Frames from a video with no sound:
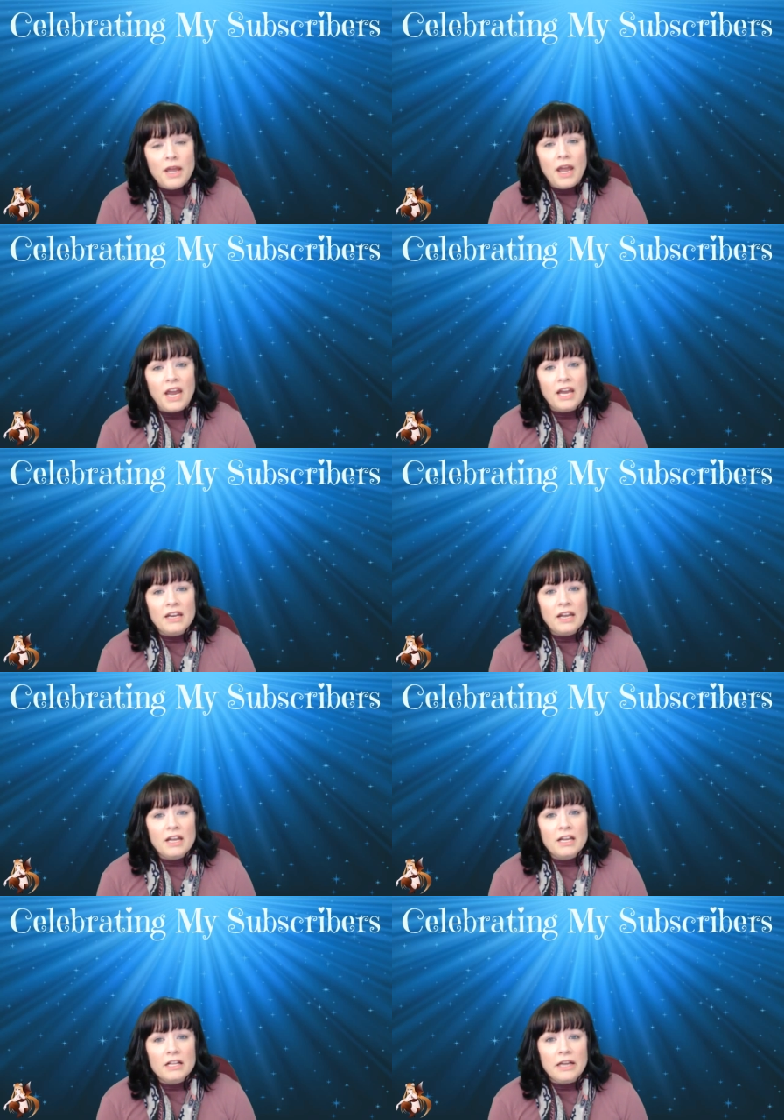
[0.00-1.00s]
and
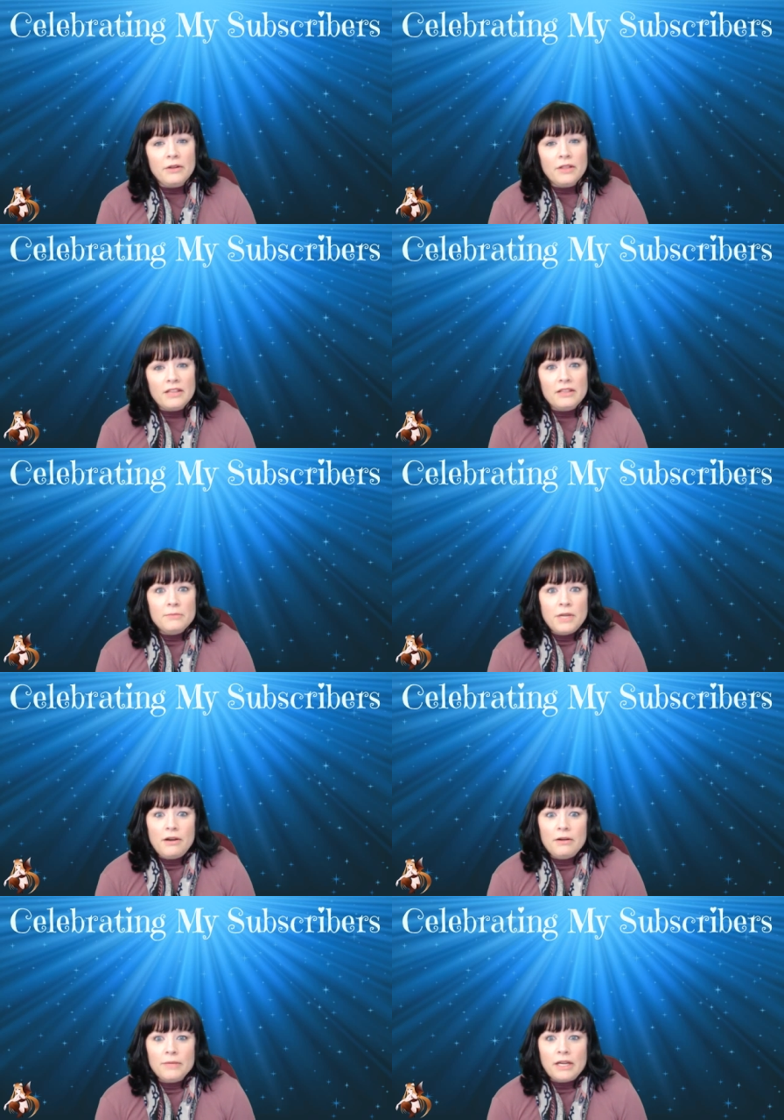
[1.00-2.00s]
they let them know.
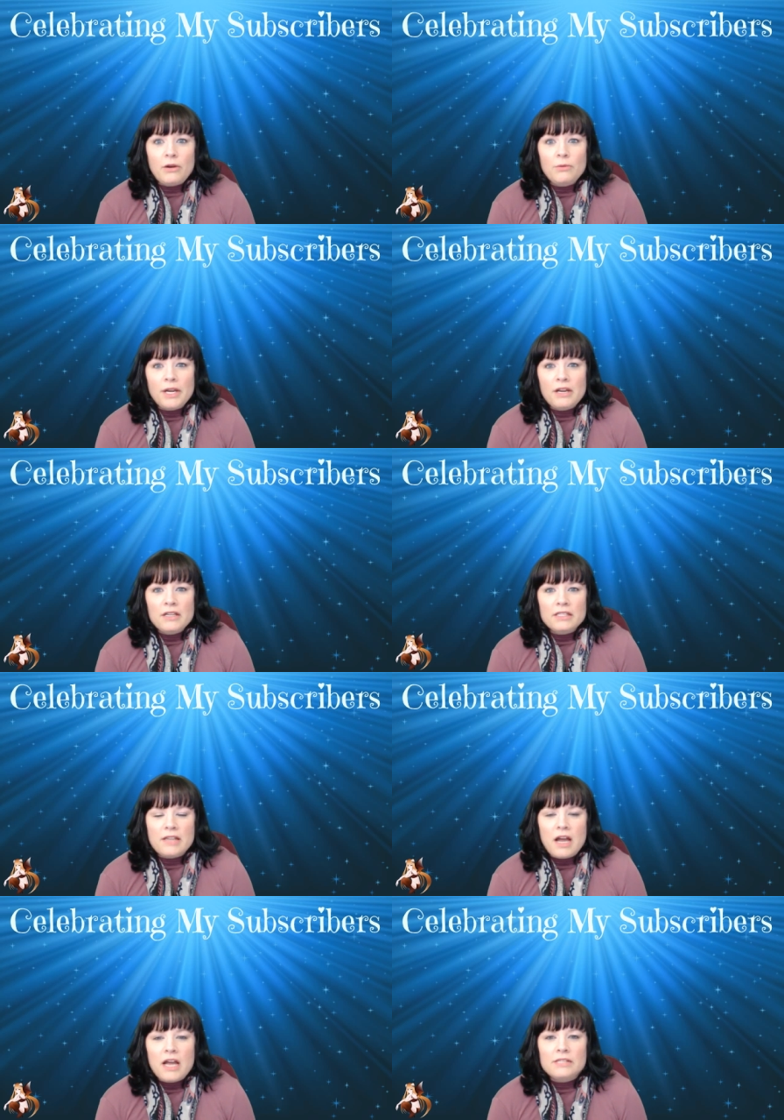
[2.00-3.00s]
I'm like, oh my goodness,
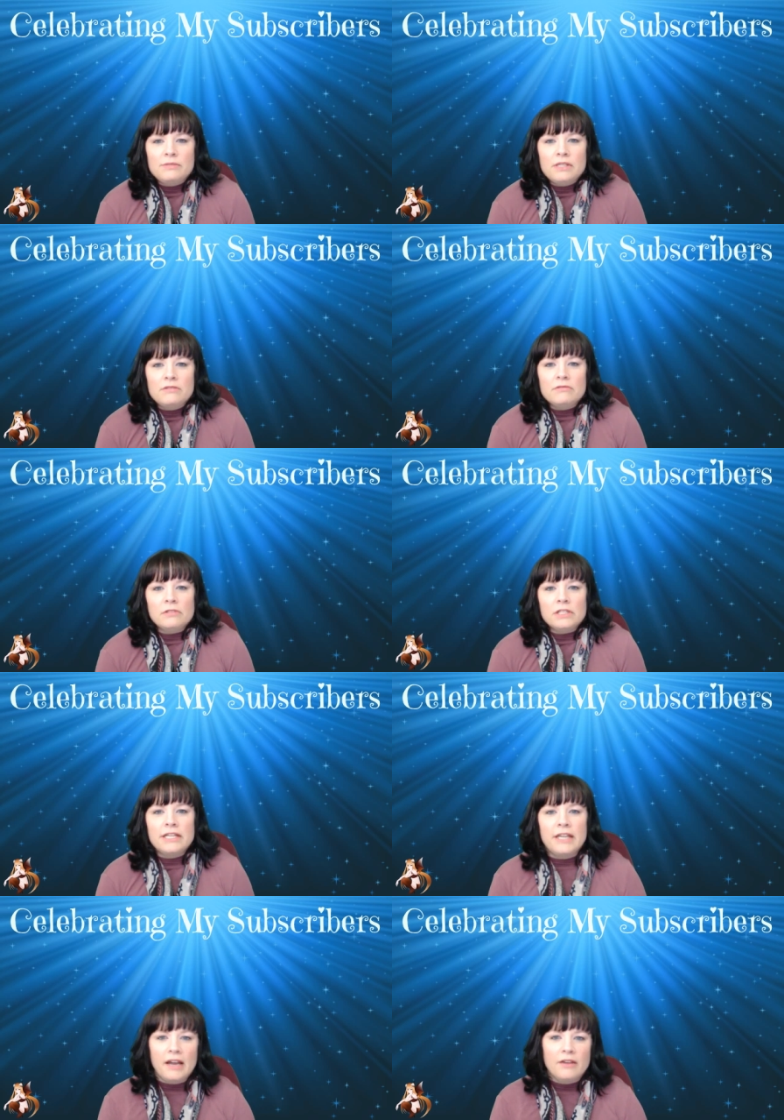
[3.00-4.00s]
guys, we don't really
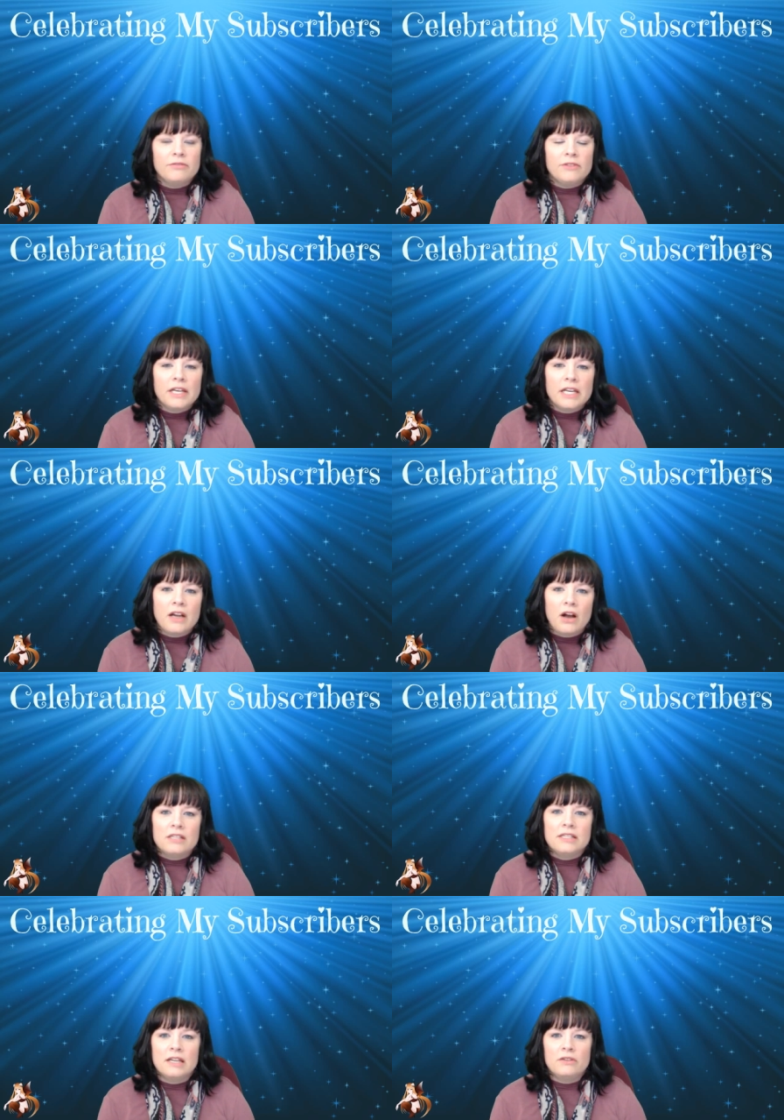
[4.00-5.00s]
have any
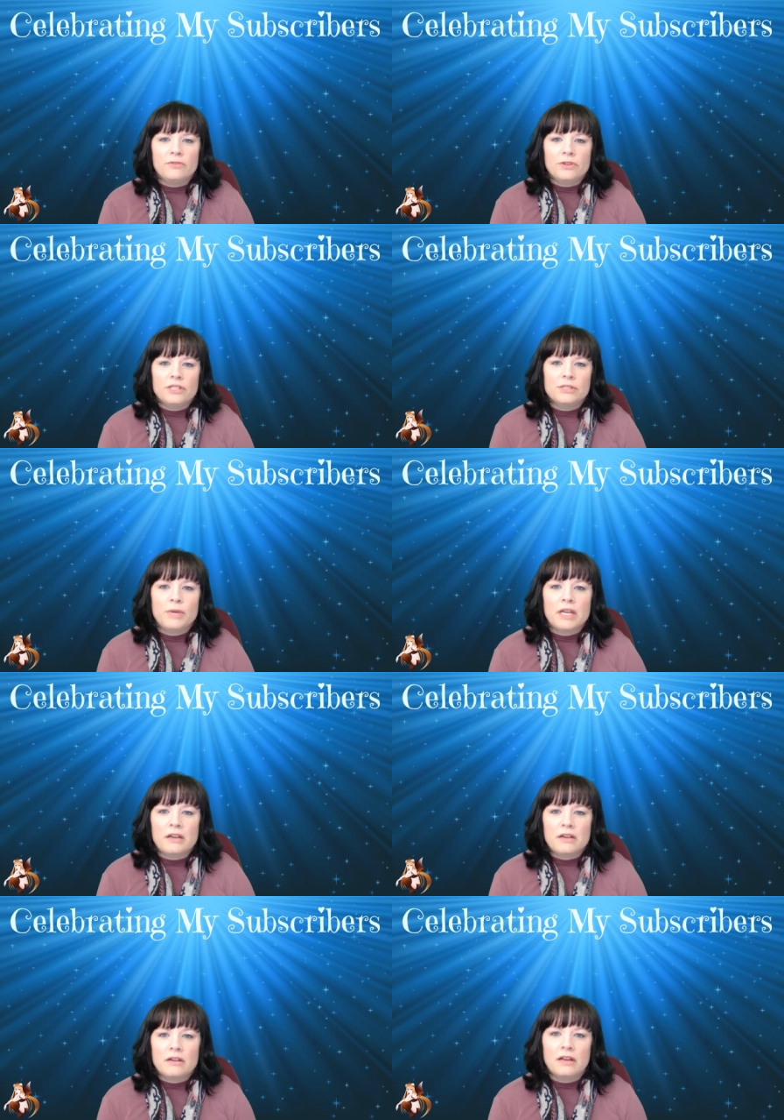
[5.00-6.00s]
content for this week
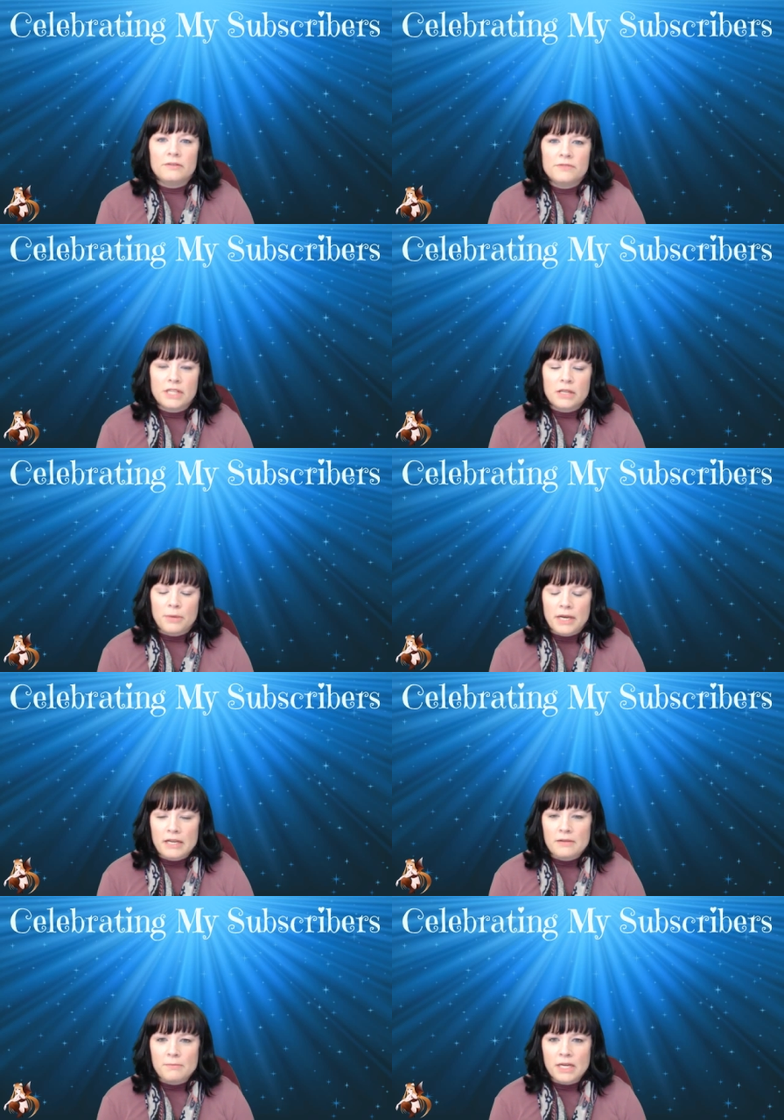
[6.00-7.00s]
of
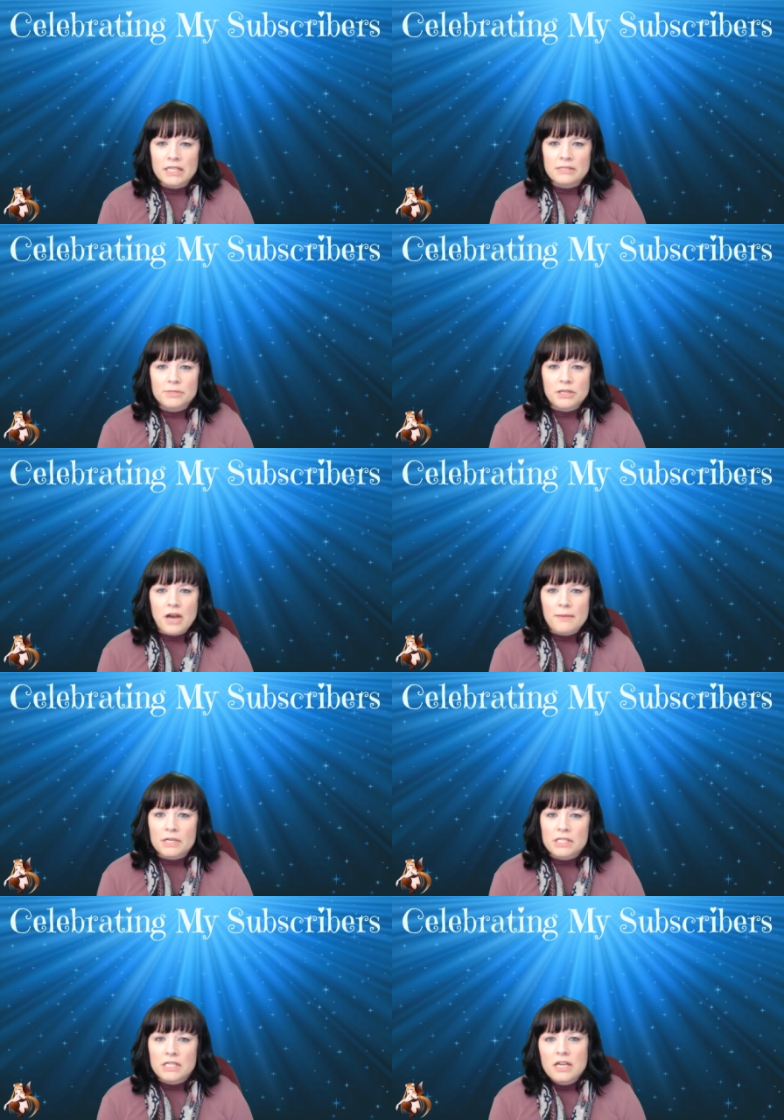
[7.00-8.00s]
celebrating my subscribers.